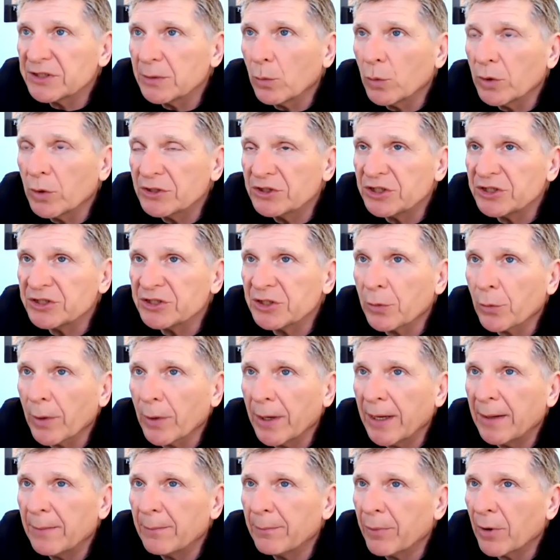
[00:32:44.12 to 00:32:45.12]
which is a
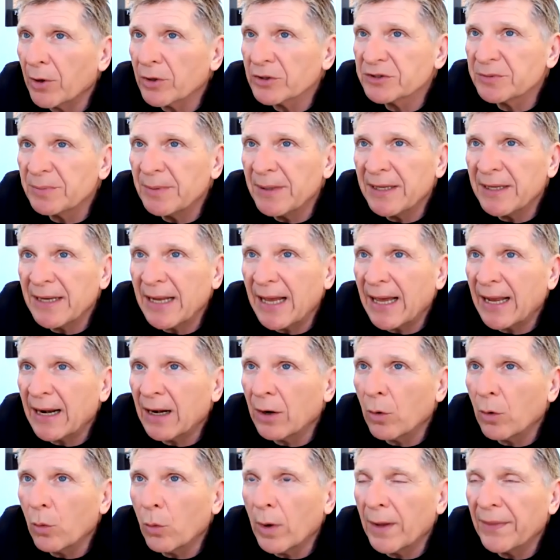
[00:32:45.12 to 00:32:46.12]
reimbursement. I don't
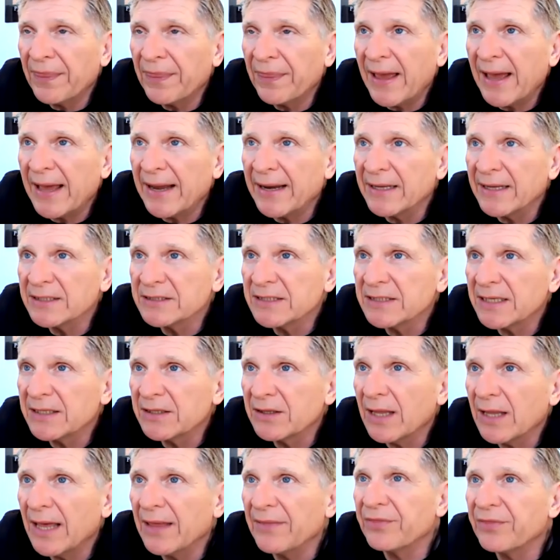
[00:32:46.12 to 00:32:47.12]
know what that is
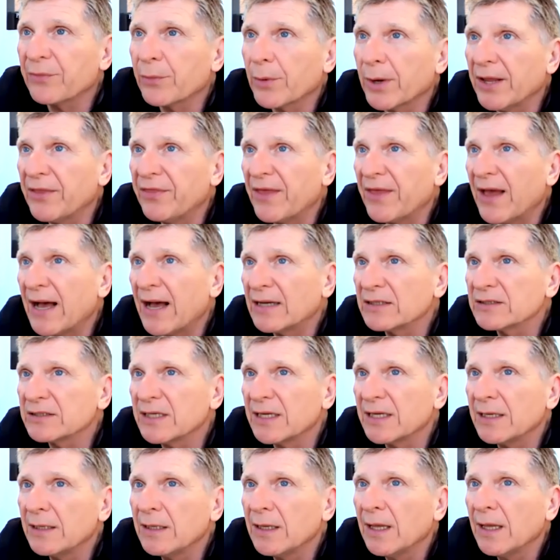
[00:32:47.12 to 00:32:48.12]
at
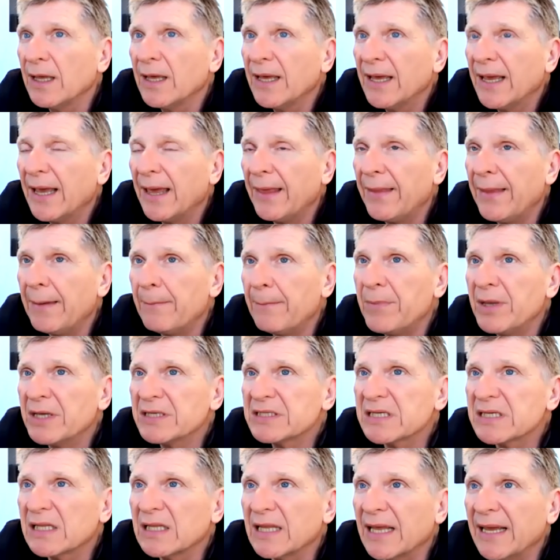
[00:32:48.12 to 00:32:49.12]
3,000, and then
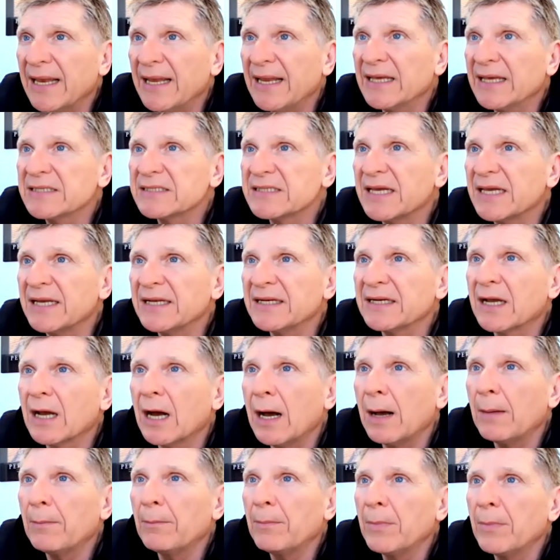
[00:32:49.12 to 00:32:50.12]
miscellaneous
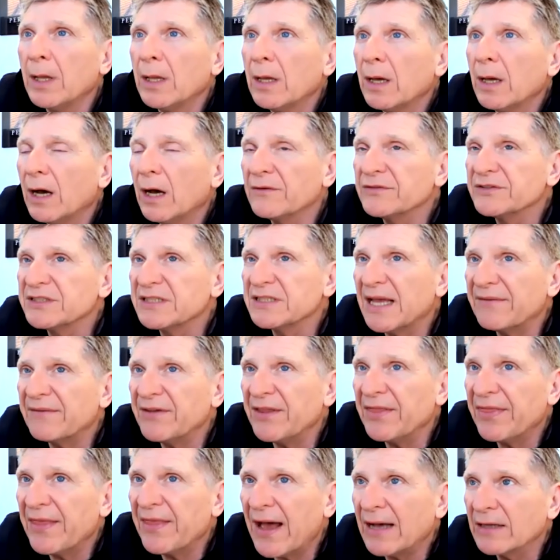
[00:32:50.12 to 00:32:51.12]
income of
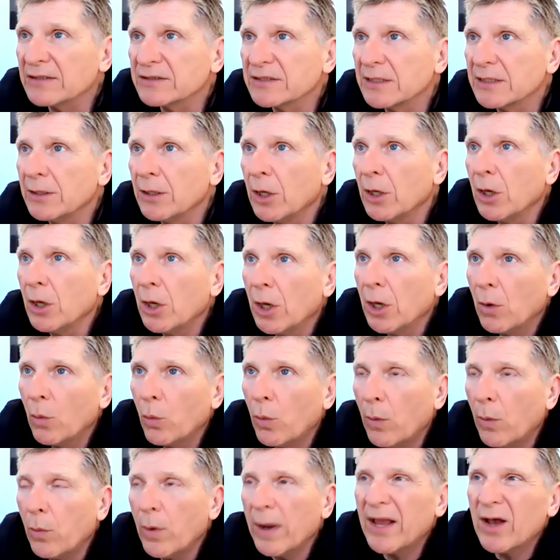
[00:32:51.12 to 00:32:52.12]
7,000.
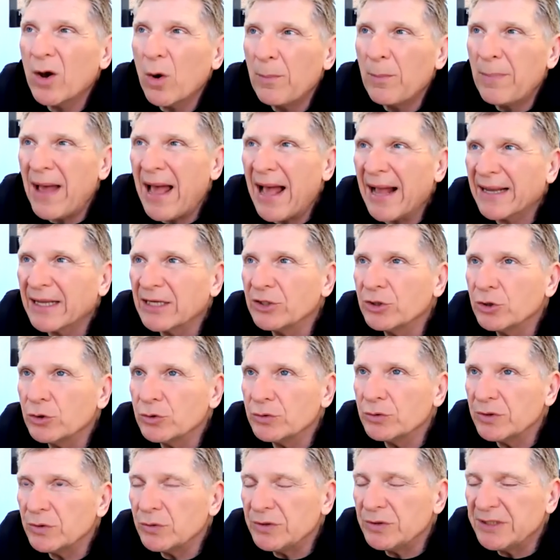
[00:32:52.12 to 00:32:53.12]
When we go back and do
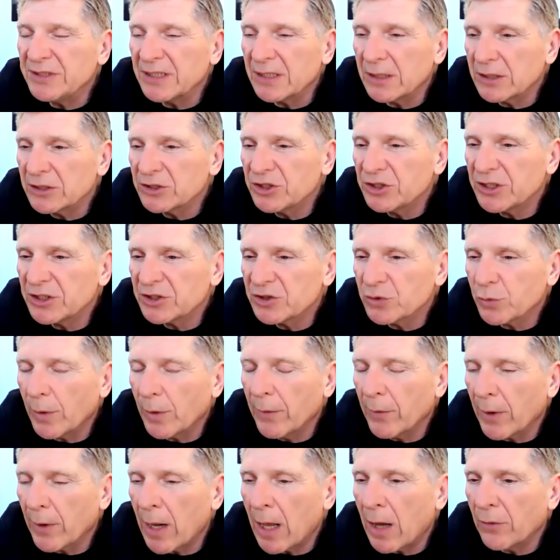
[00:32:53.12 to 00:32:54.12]
due diligence, we
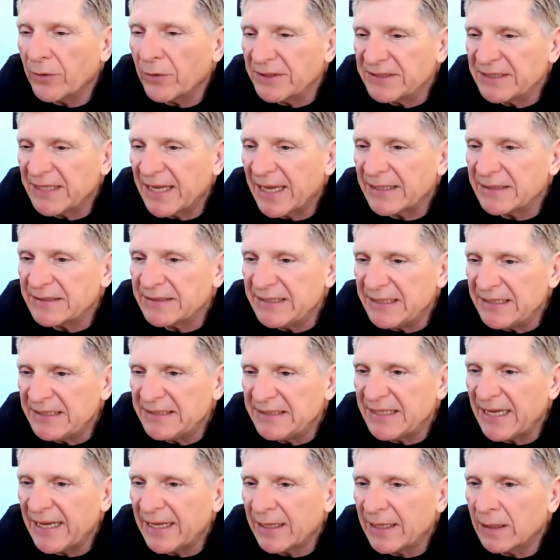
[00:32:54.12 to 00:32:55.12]
would always get
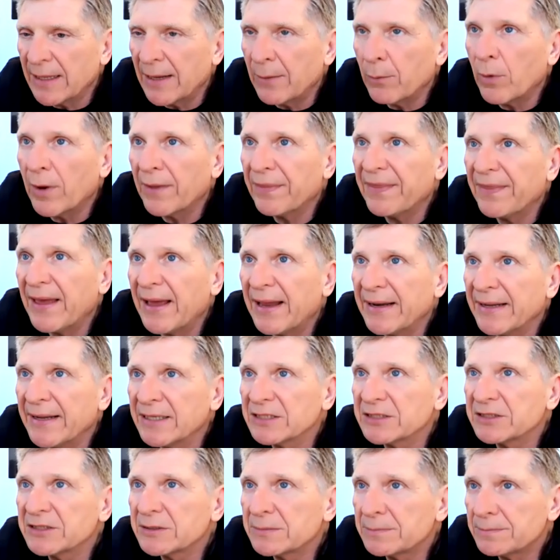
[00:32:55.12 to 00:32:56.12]
detail on what that
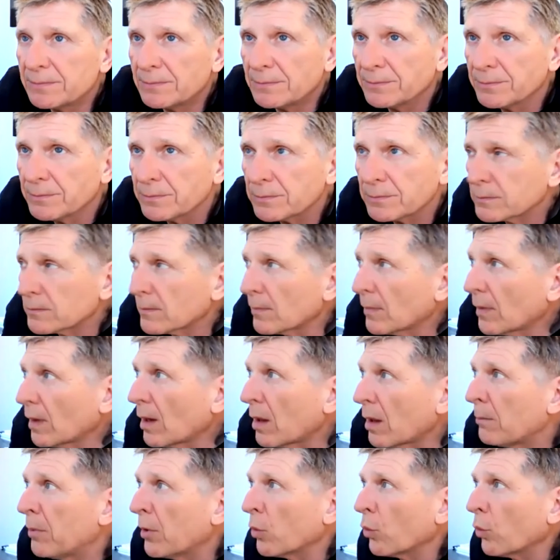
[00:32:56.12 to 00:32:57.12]
is.
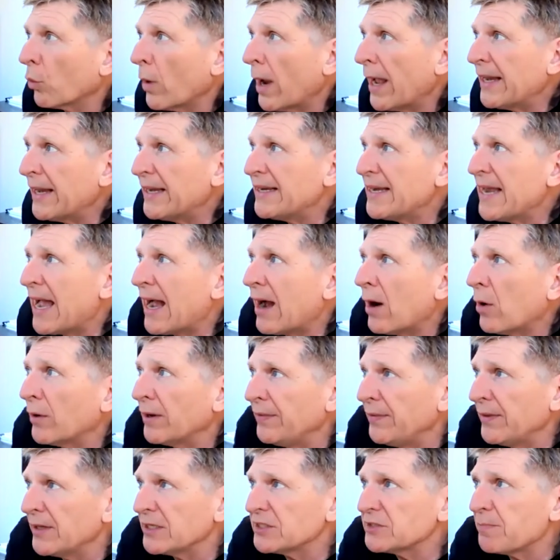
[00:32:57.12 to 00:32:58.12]
But right now
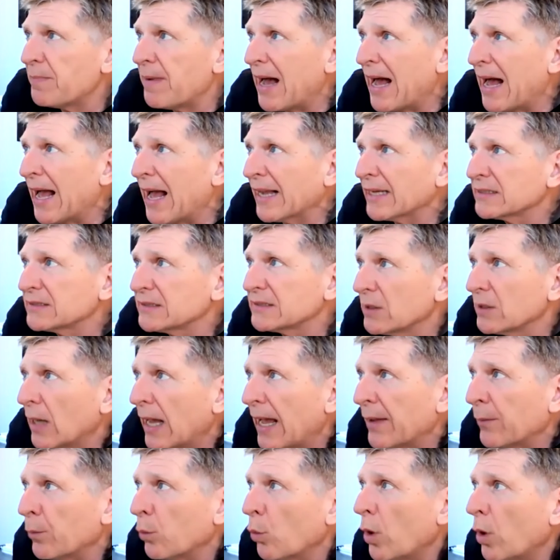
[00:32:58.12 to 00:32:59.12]
in this box
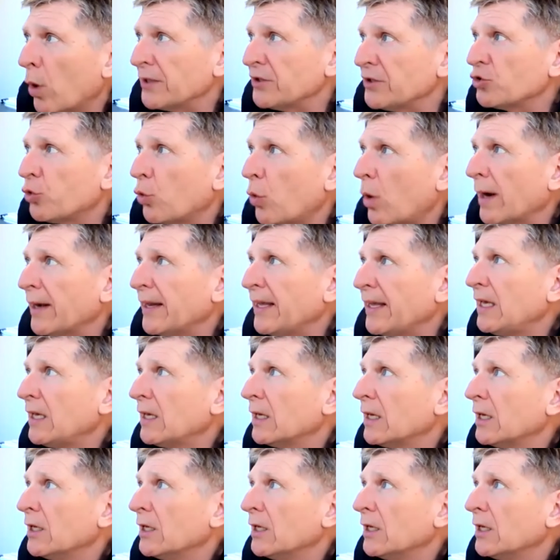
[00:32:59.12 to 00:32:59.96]
on 120,